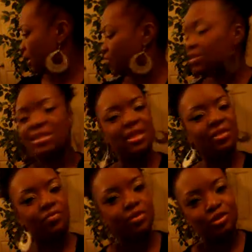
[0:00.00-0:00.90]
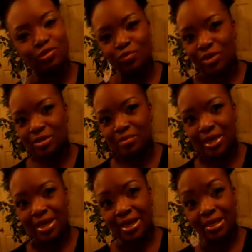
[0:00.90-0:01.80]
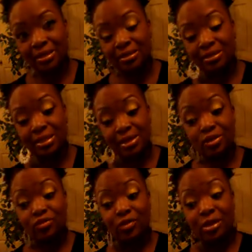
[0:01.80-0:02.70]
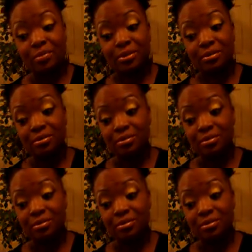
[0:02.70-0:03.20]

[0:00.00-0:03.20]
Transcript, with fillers: I haven't decided if I'm going to do the red and black tiger stripes